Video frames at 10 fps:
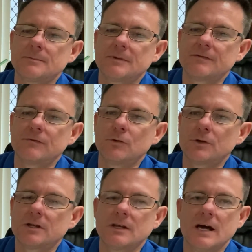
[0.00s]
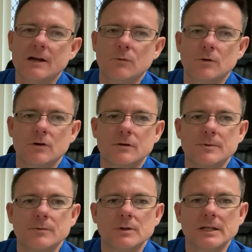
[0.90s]
if Luke and Leia were going to be
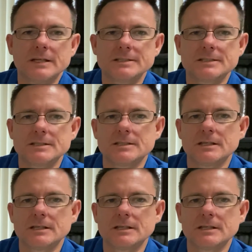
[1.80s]
released,